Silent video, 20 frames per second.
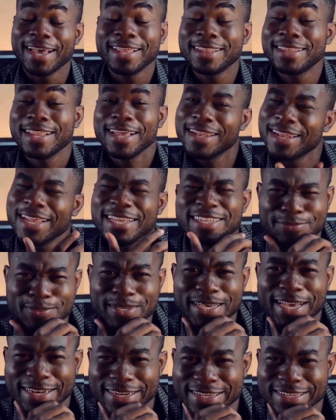And let's
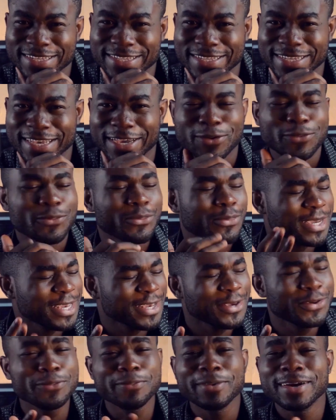be honest here, we
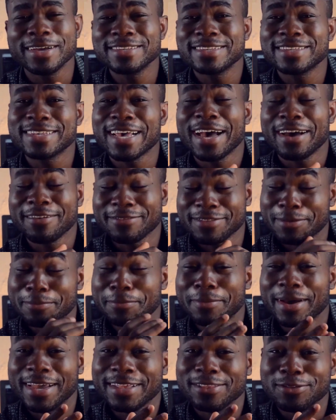humans have the
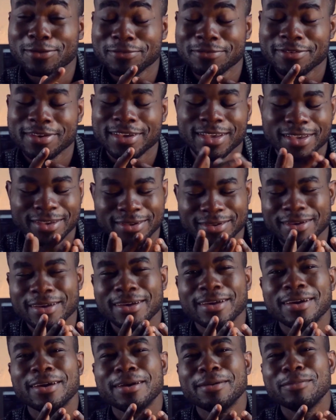mind of a
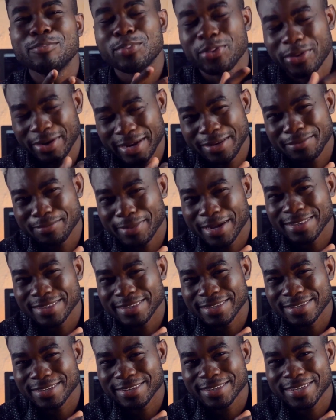praying
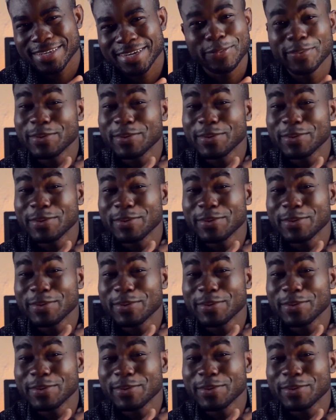mantis.